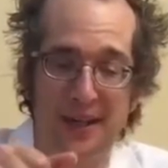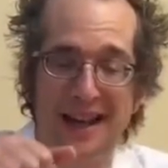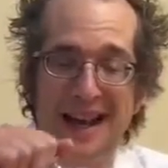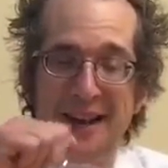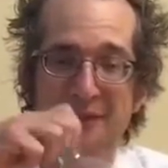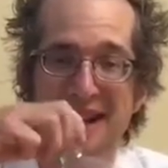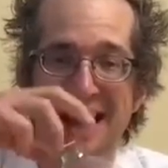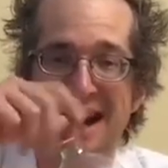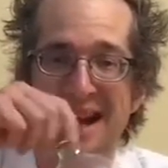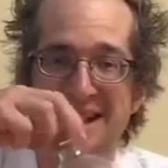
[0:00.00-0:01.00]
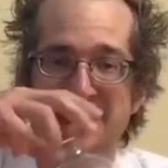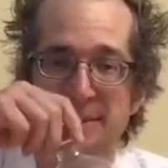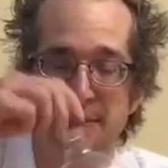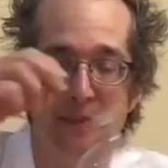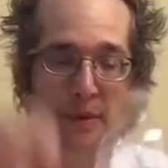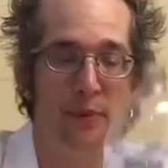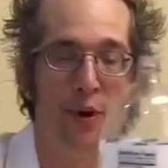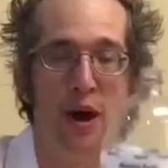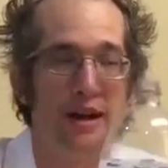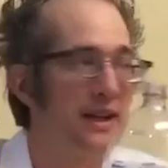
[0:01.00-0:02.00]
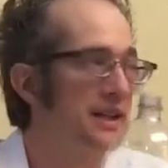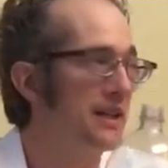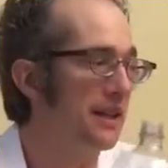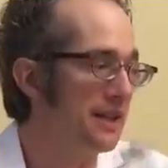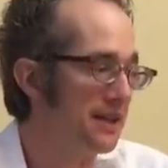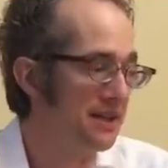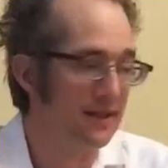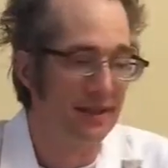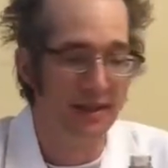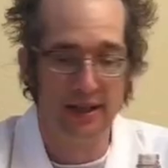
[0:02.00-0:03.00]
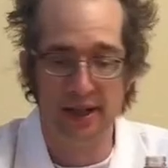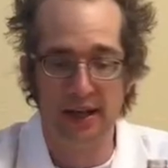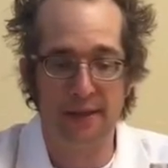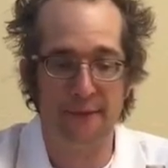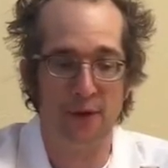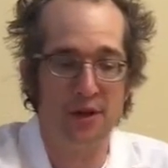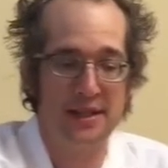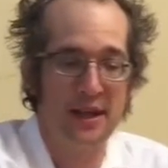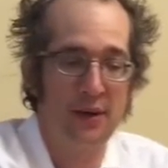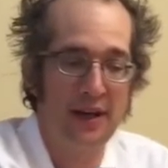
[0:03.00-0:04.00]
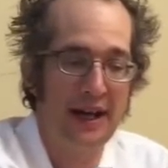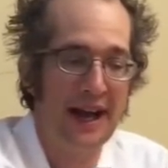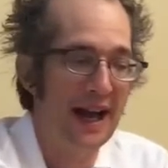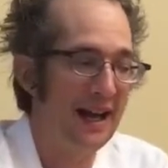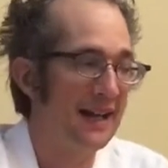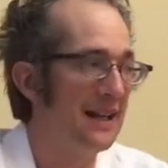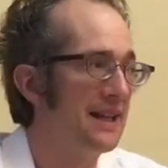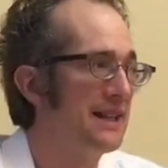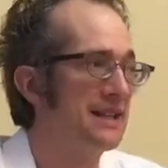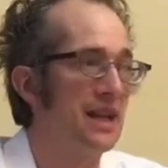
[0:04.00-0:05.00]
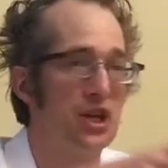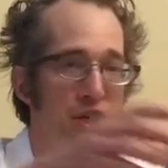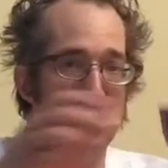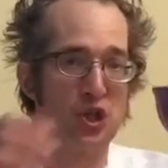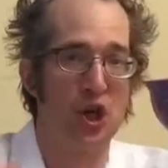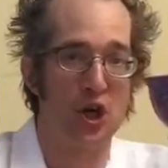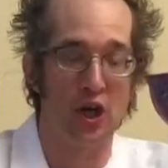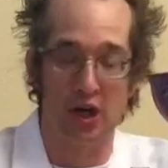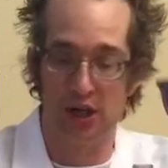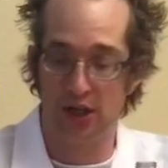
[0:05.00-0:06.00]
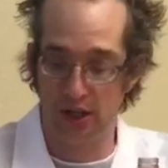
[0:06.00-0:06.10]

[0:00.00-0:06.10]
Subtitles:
we're going to have to add some product to this. And the first thing we're going to add is sugar.